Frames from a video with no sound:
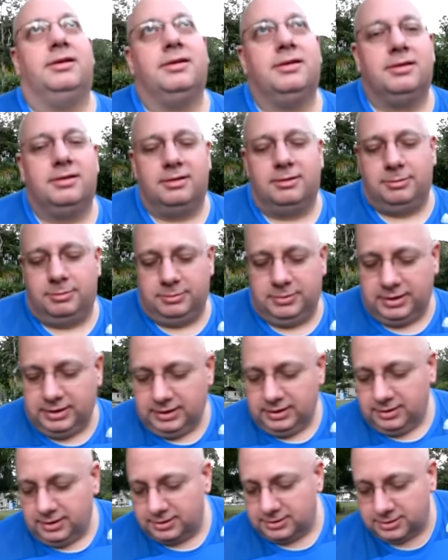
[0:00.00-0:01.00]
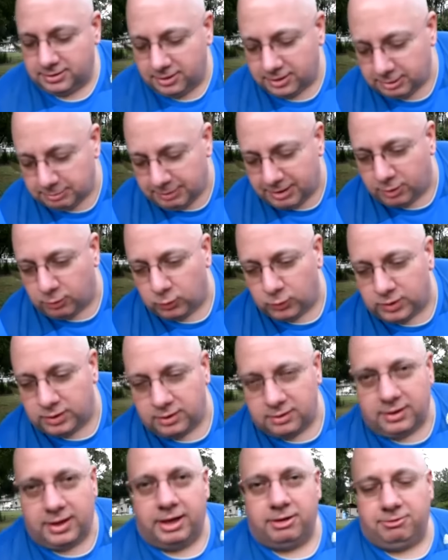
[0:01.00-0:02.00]
Um, let's talk about
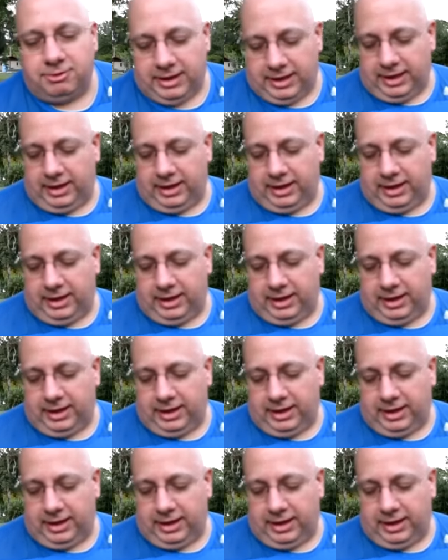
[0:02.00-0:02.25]
real life